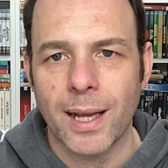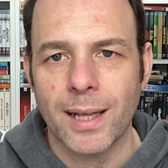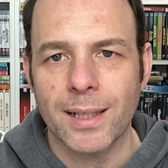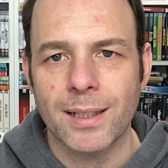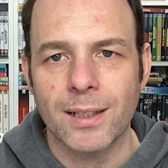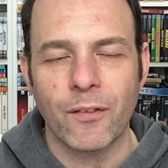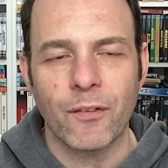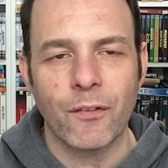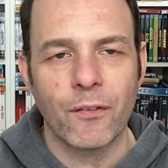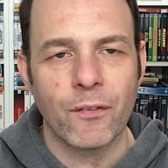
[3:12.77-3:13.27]
and
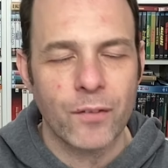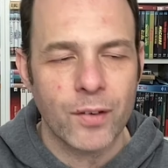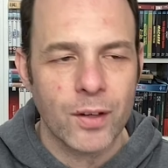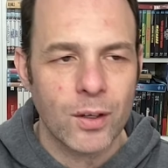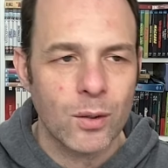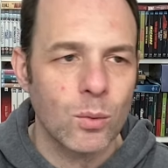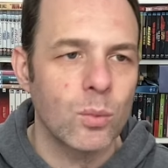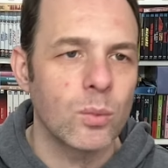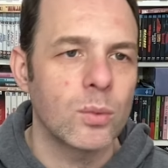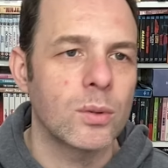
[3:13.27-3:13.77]
it
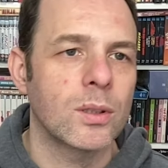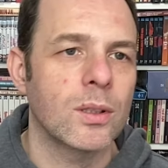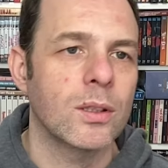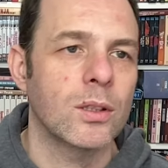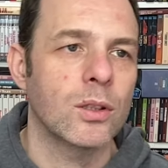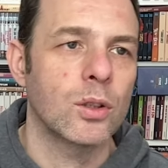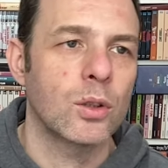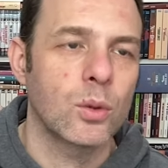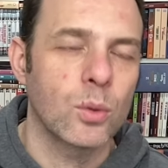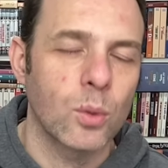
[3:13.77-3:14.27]
feels
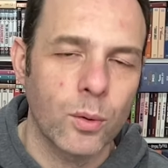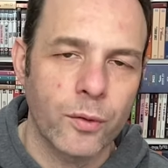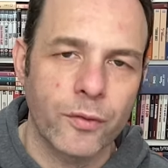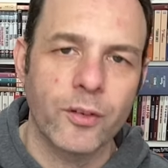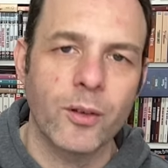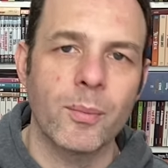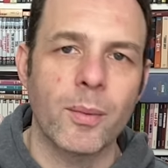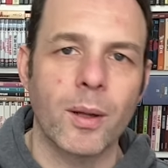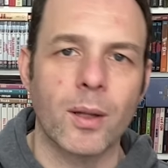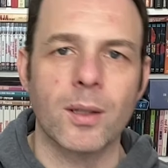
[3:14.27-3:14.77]
so
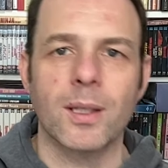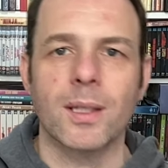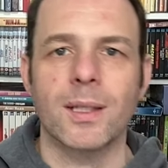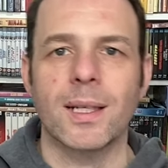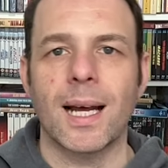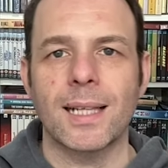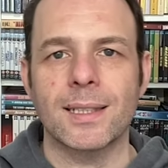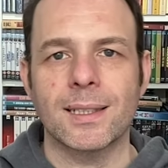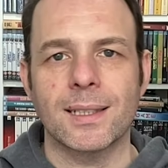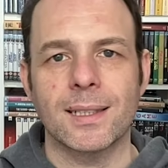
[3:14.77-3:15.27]
familiar,
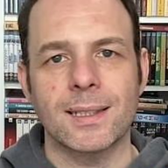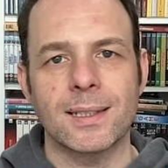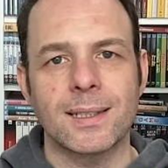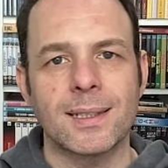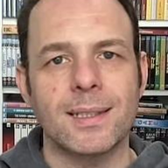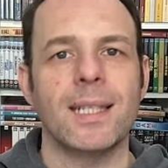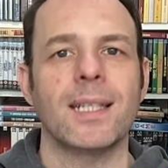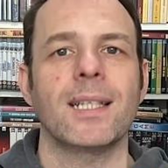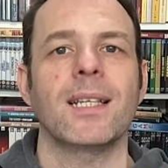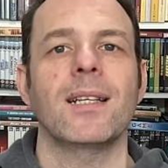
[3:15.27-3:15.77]
as in it's
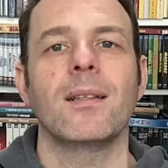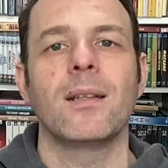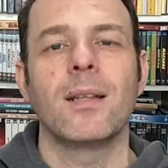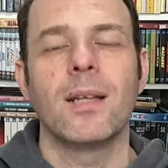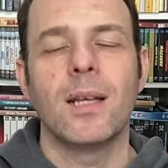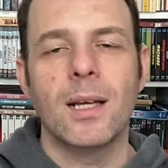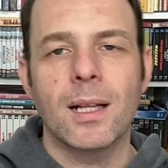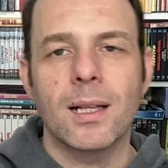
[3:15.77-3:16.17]
taking